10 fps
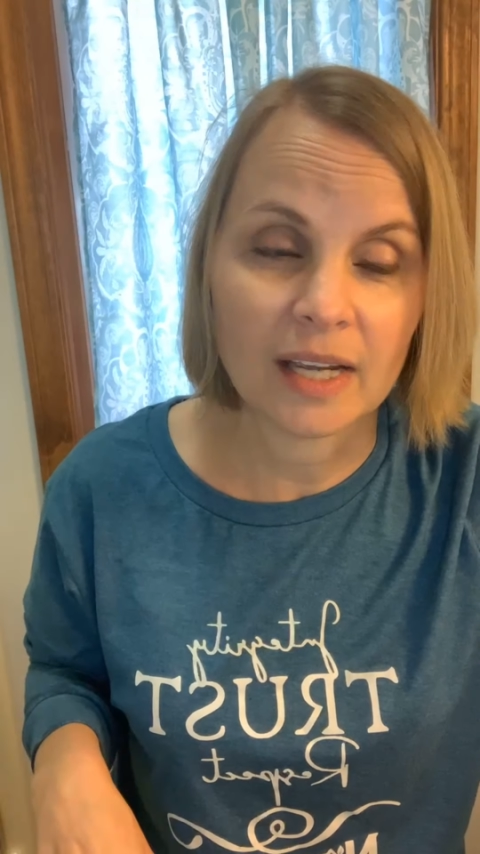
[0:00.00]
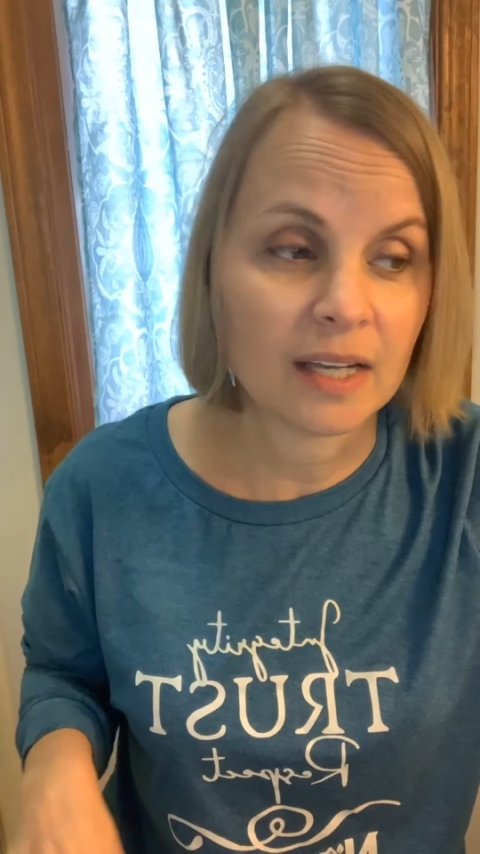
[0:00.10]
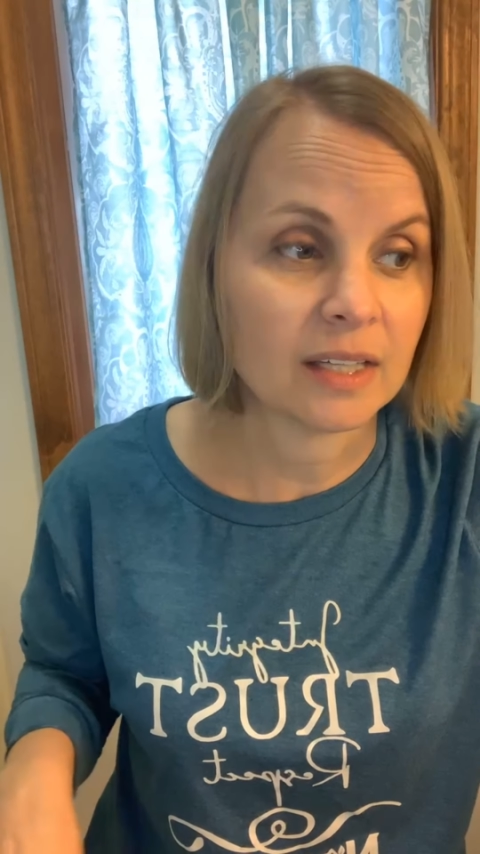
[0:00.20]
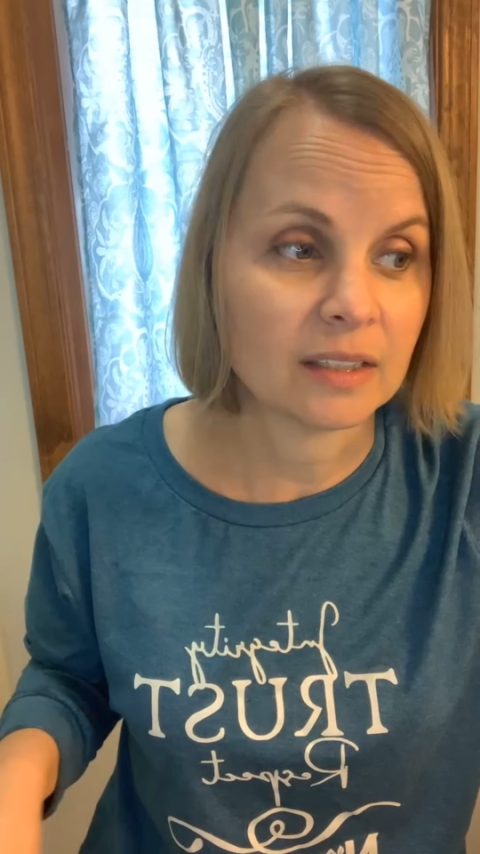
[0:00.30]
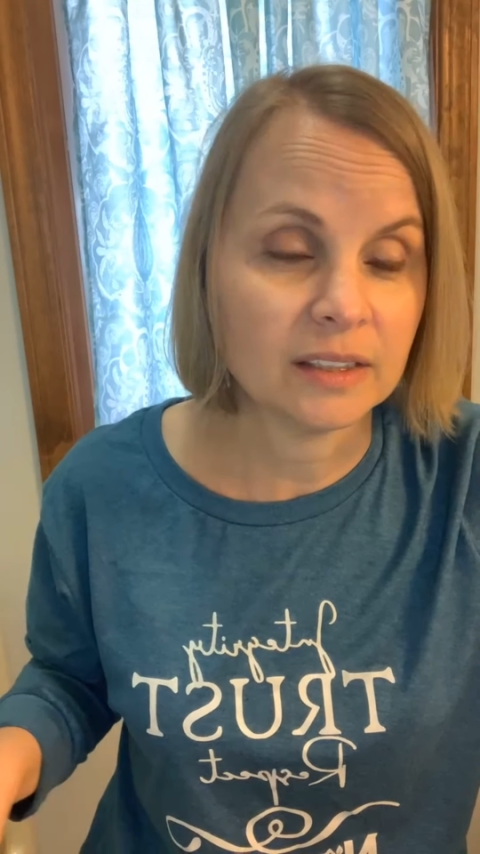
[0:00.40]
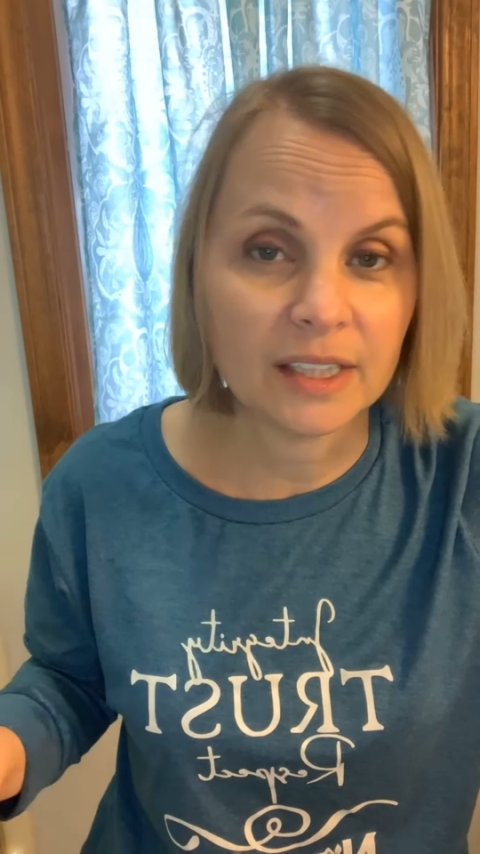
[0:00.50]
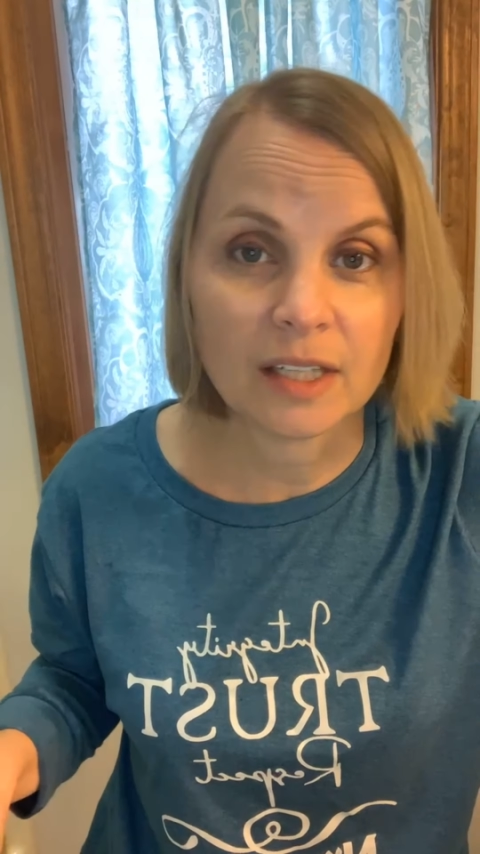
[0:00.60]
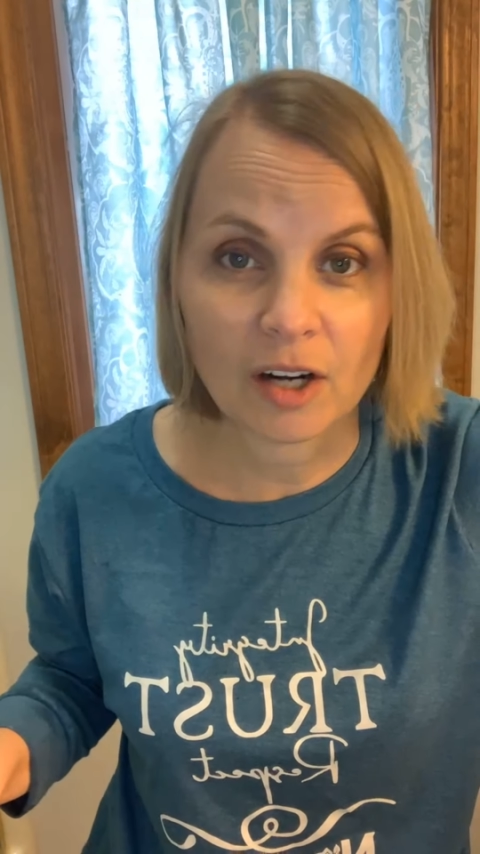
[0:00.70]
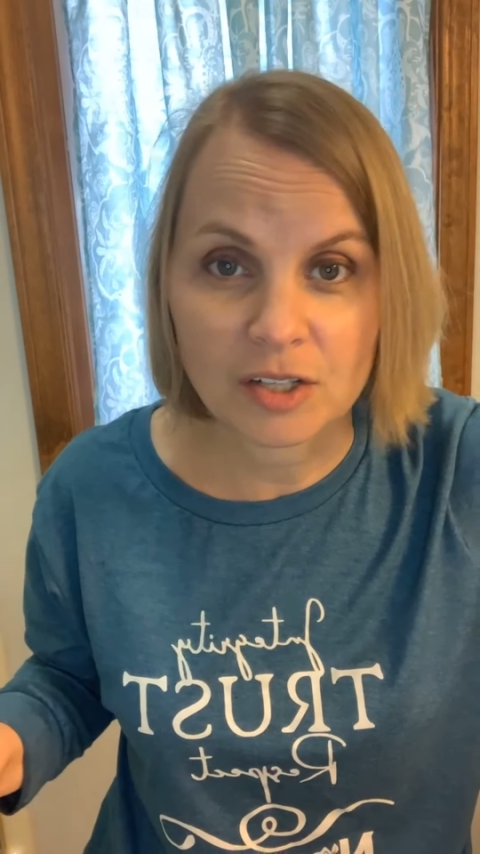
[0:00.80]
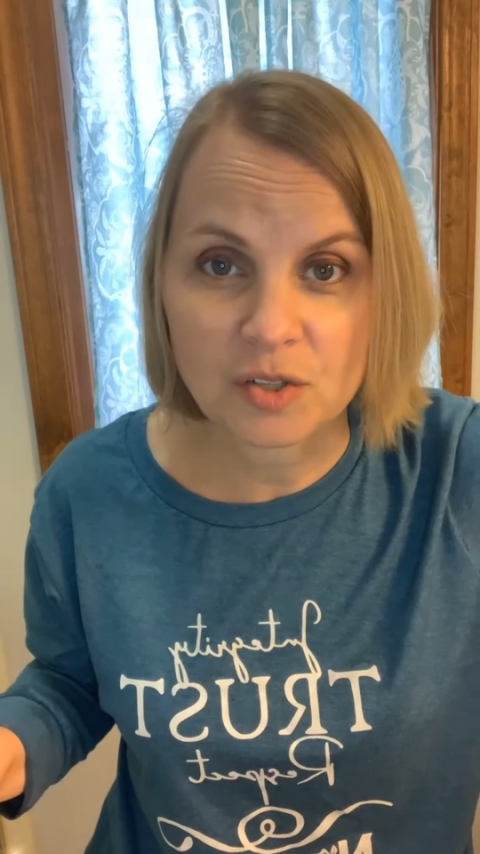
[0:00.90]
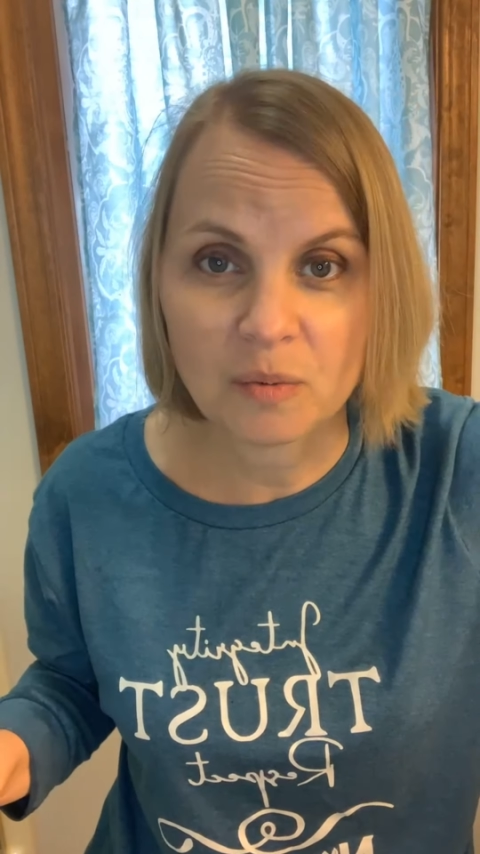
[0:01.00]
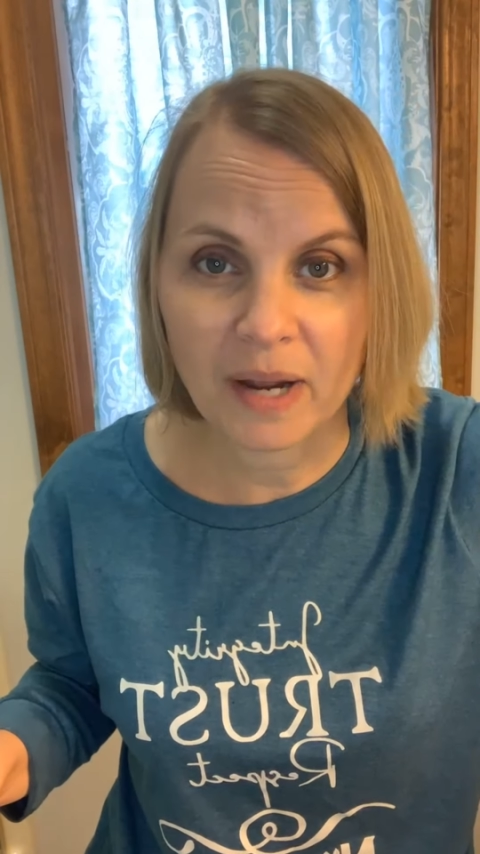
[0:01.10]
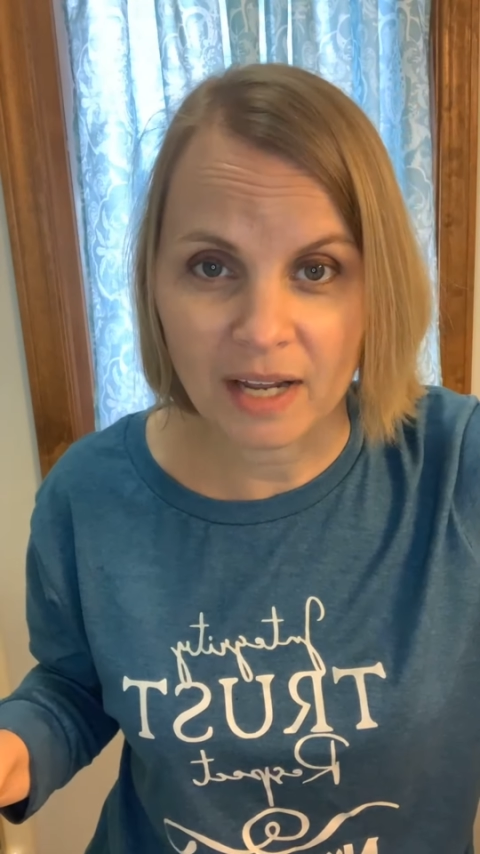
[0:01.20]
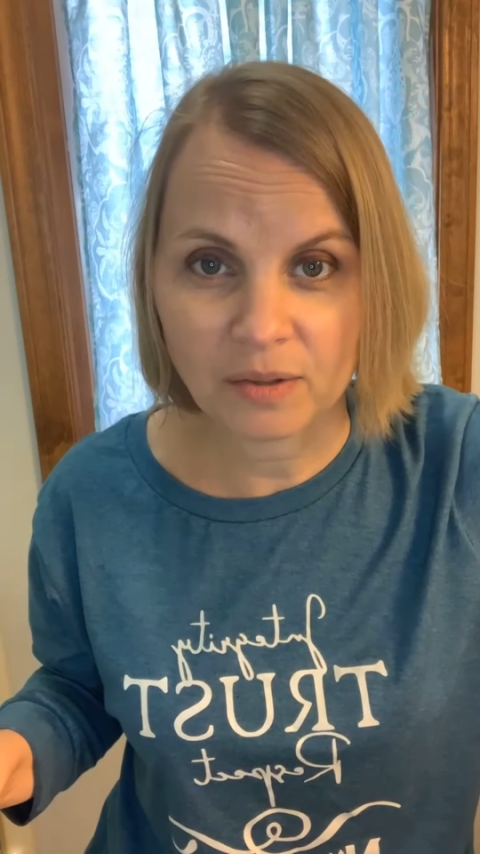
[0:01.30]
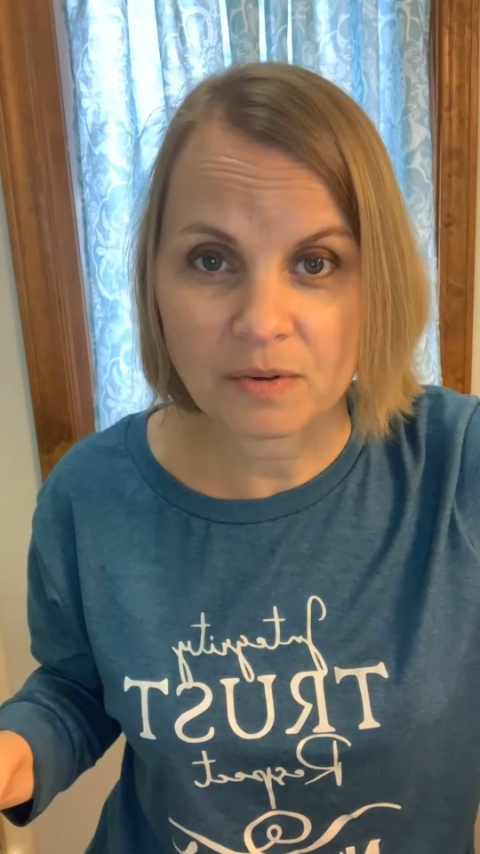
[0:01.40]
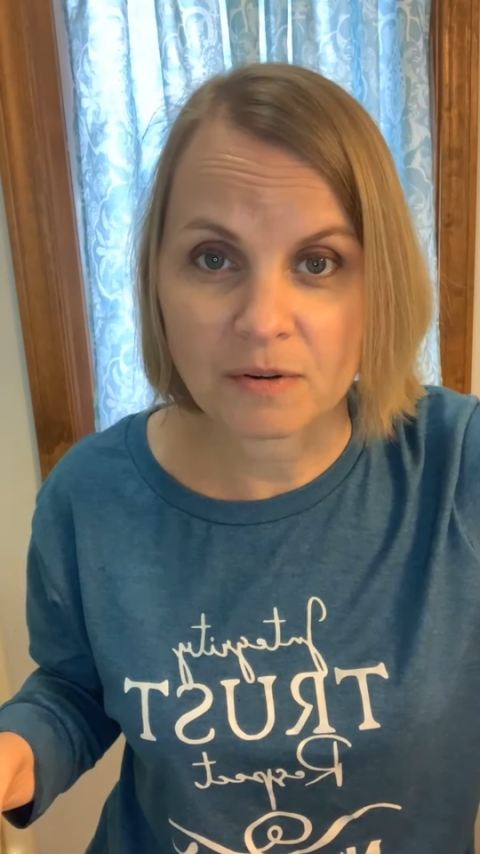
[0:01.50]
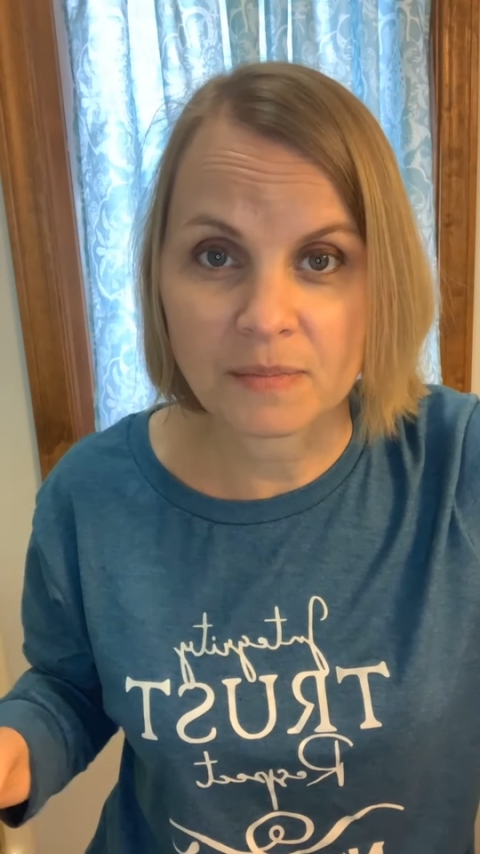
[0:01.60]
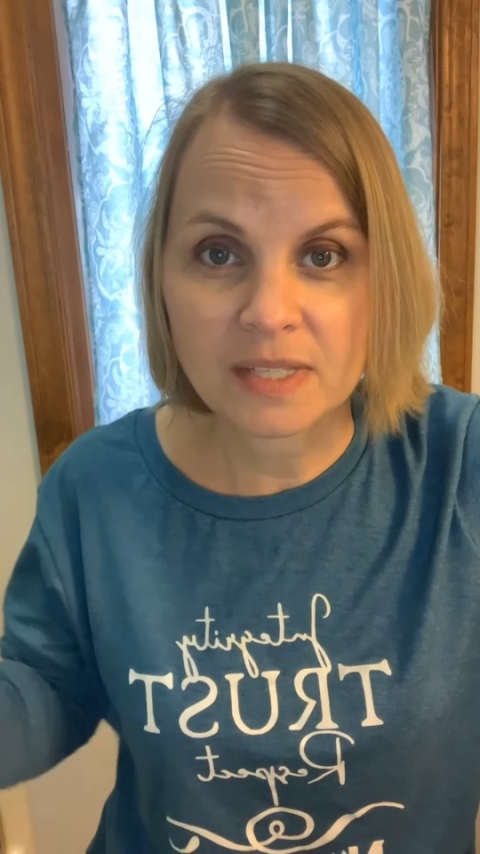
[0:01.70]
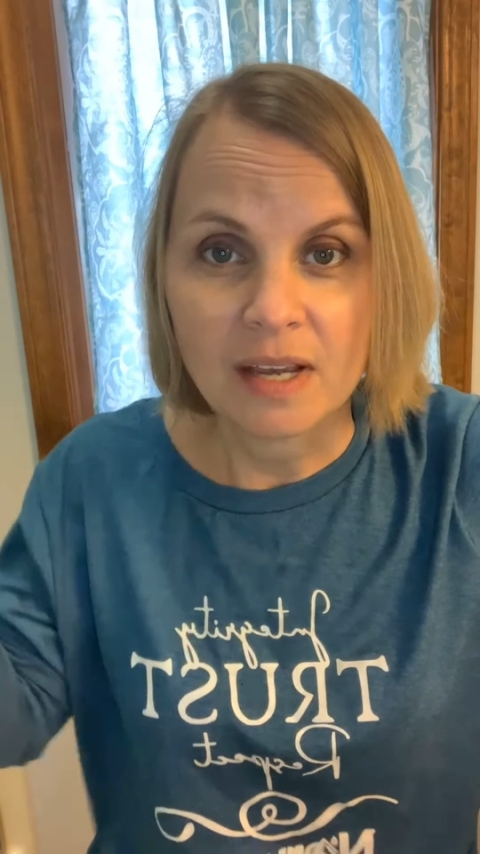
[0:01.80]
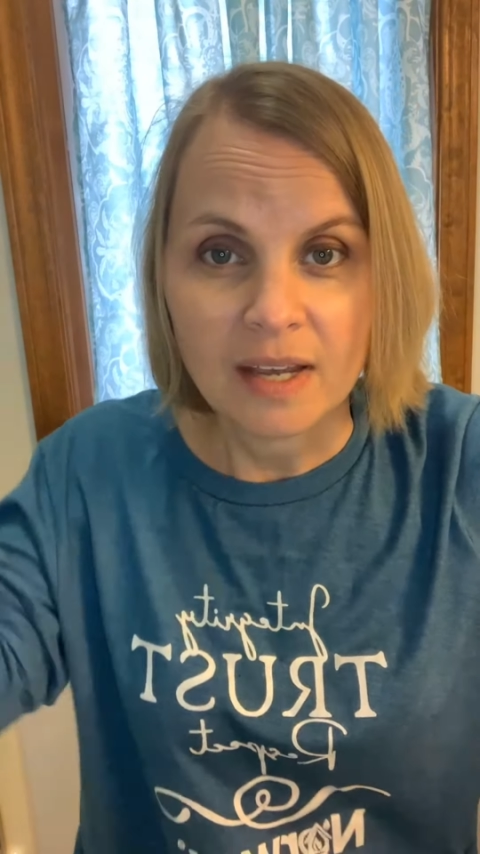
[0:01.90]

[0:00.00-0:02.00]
and cleaned our 2 bathrooms